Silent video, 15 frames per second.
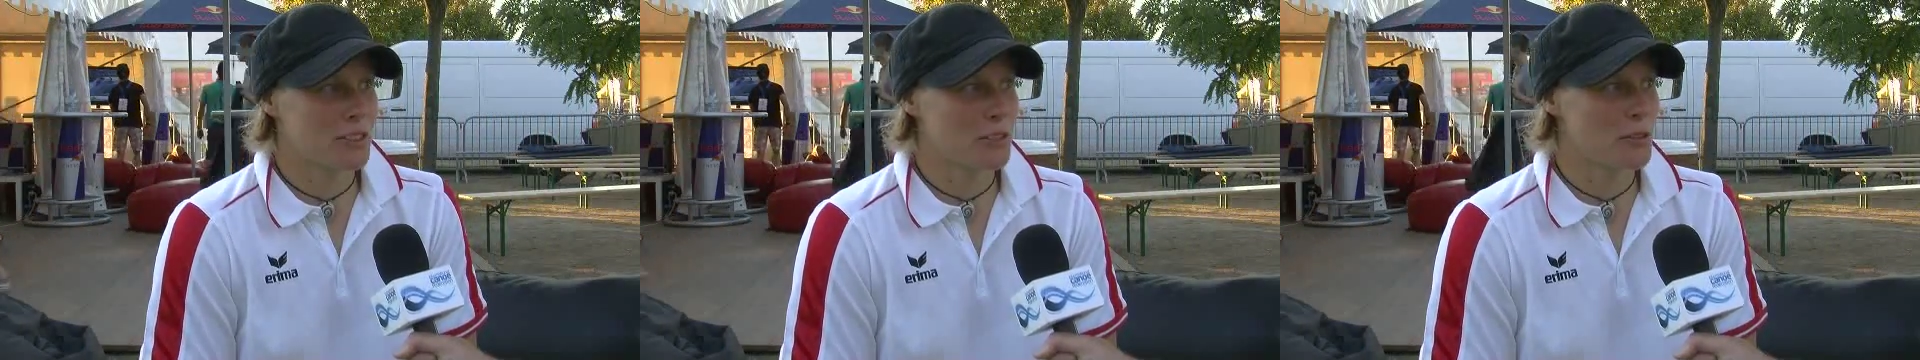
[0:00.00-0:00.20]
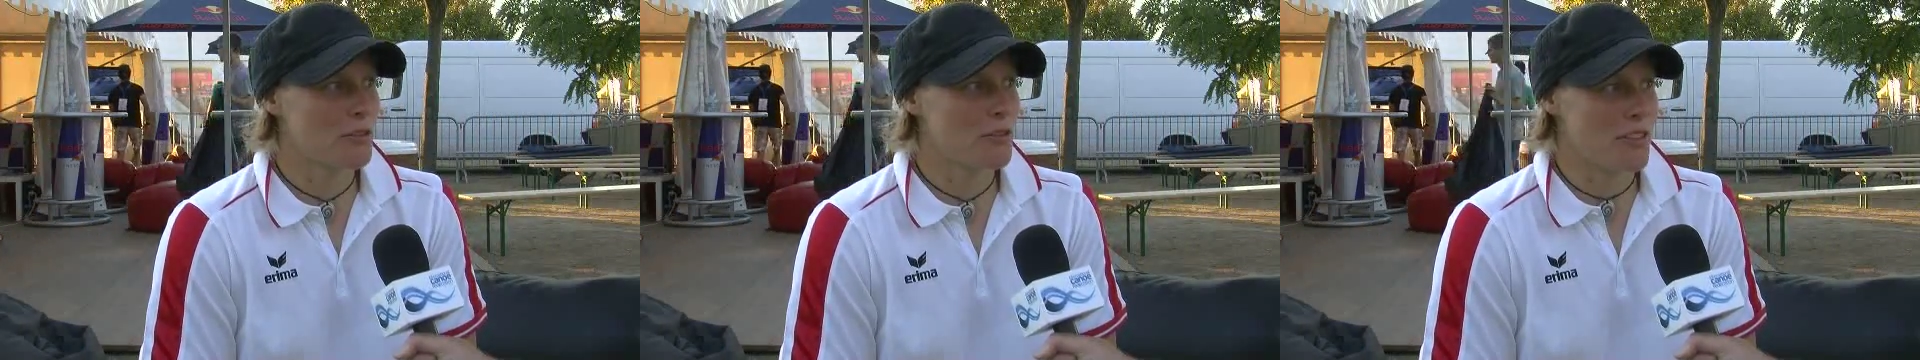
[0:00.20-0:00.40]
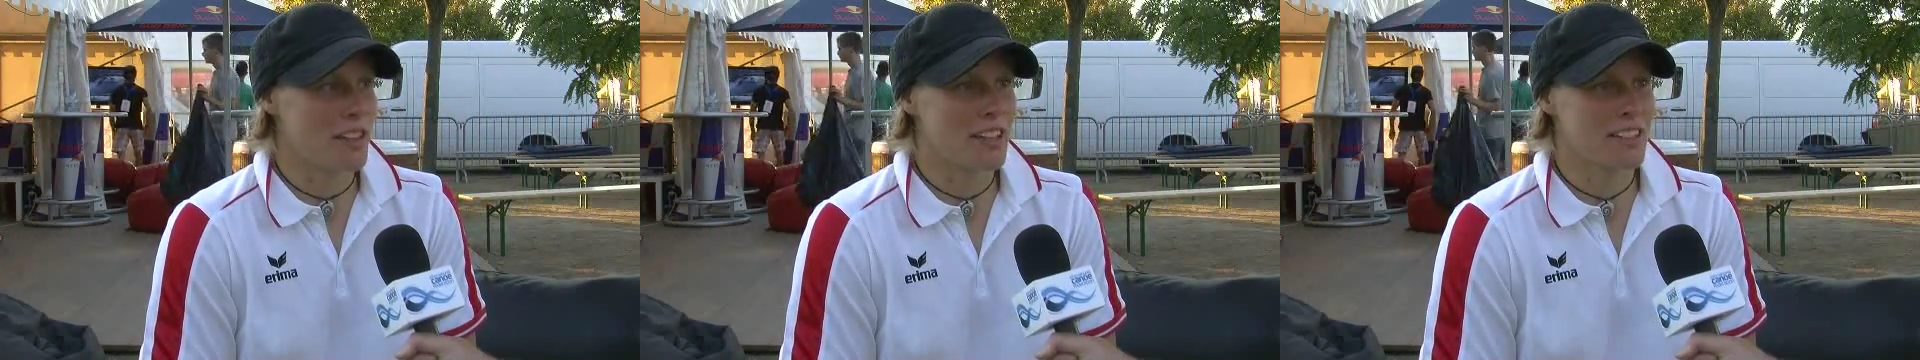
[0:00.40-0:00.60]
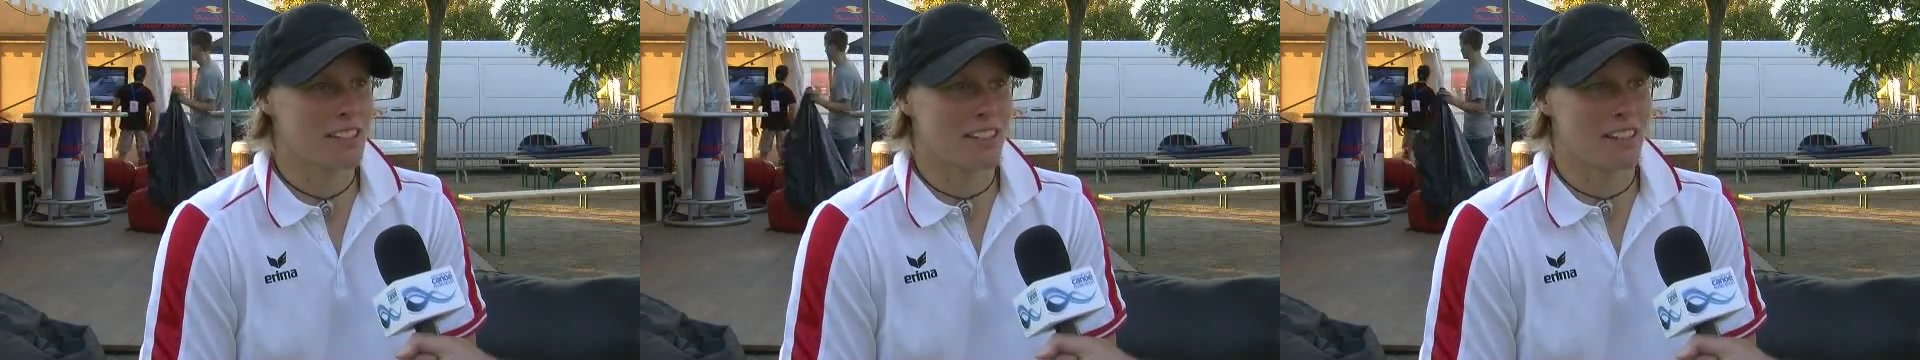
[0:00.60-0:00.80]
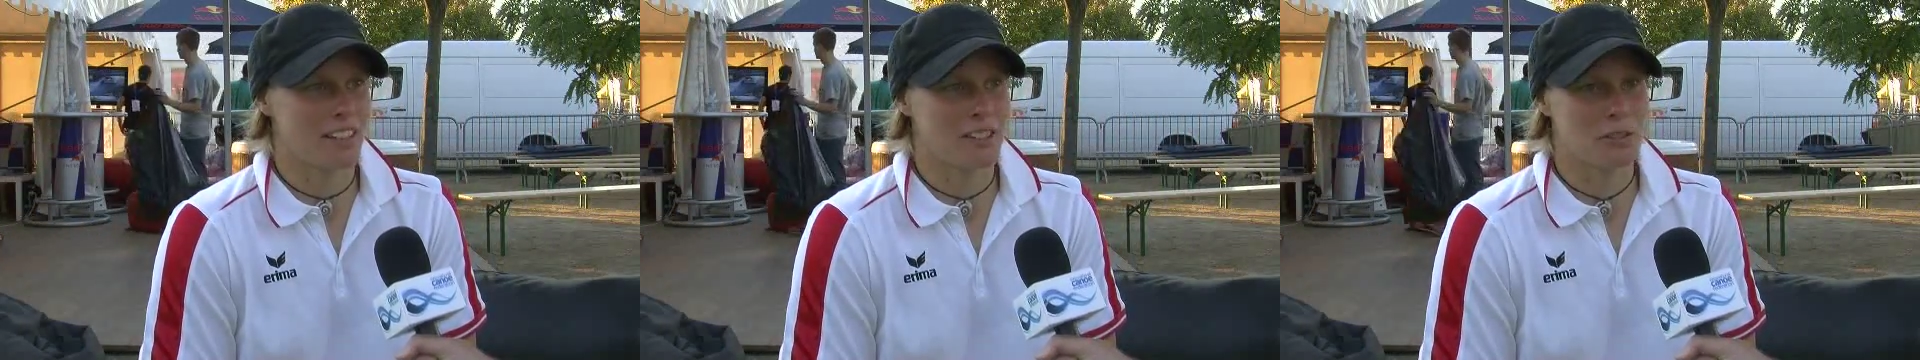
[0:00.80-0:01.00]
do things
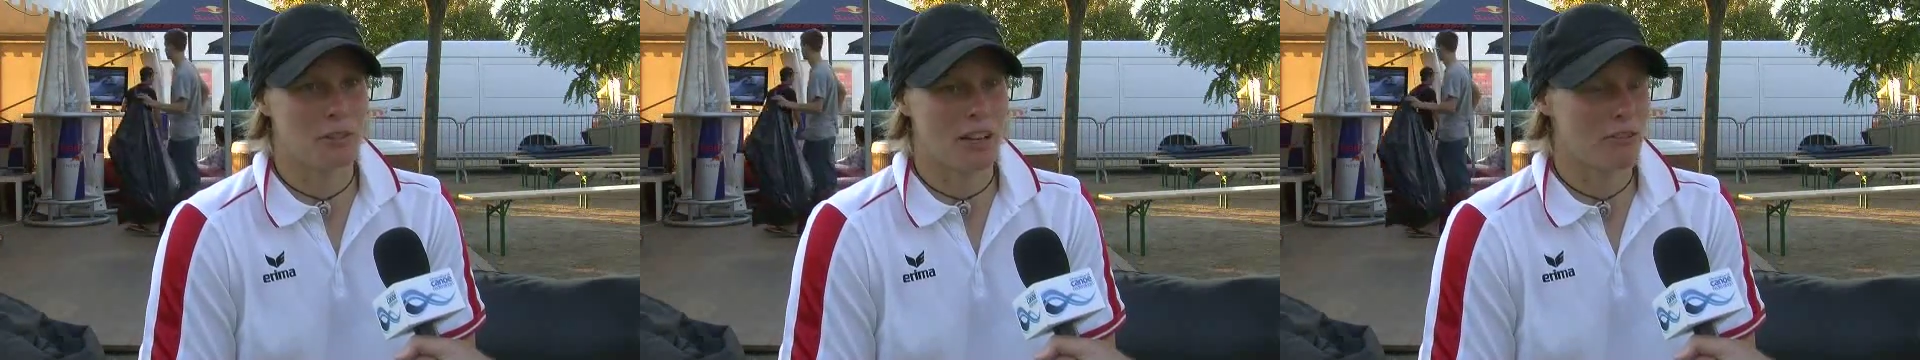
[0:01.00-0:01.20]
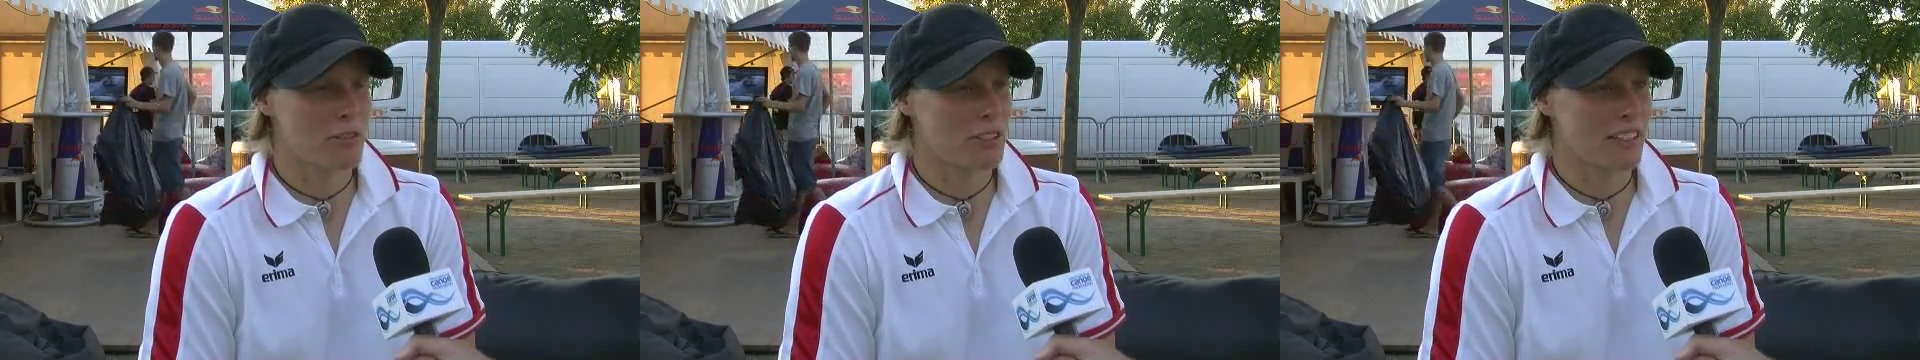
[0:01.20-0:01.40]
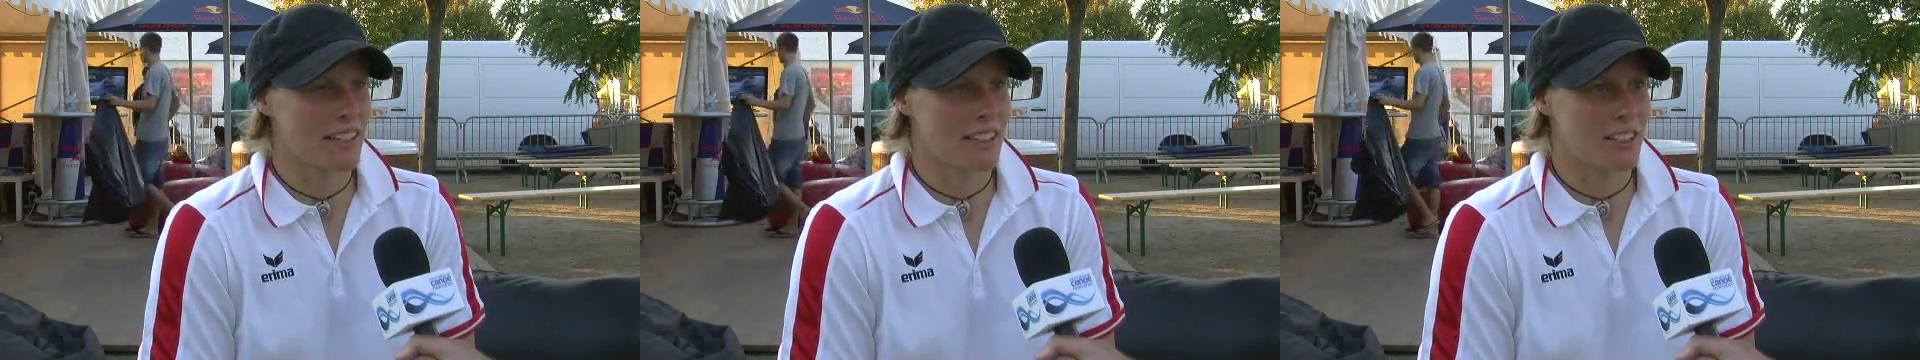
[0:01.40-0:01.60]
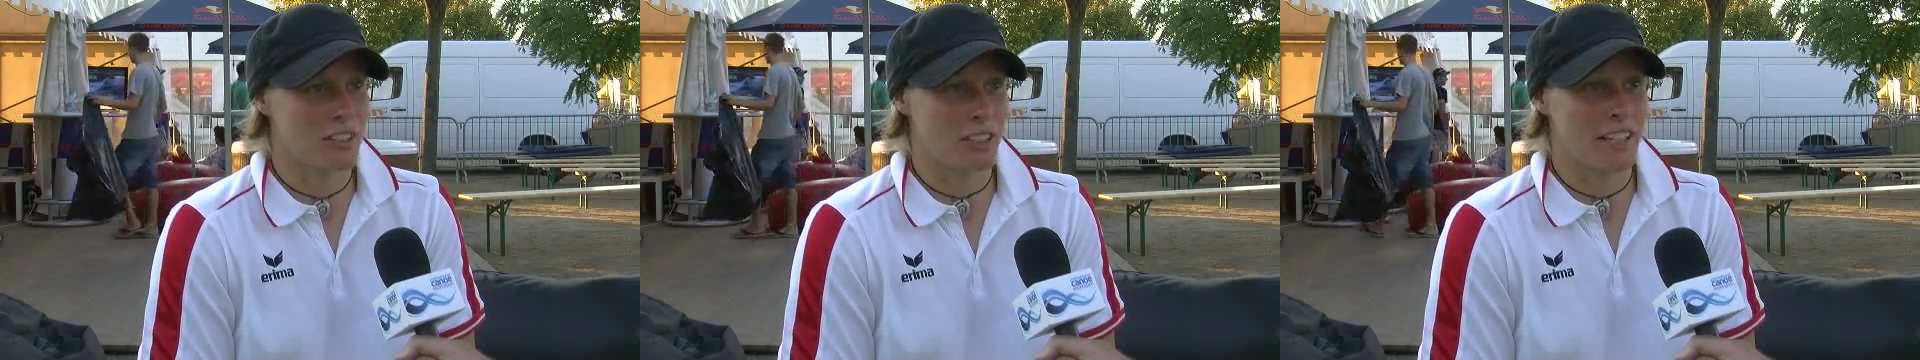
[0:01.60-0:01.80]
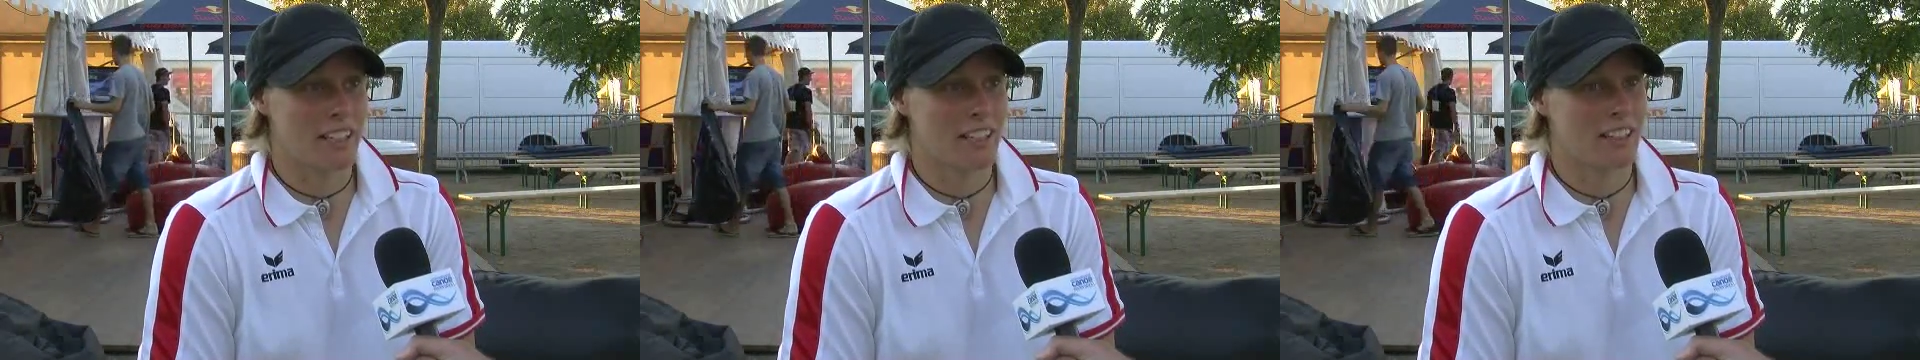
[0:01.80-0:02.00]
that I do every day in
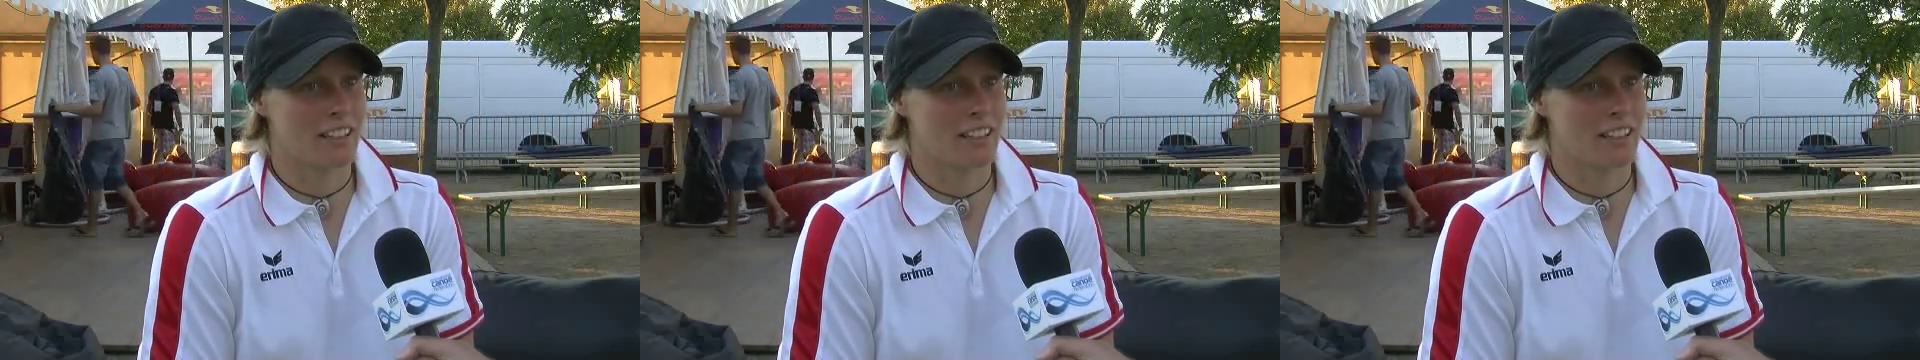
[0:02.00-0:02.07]
training,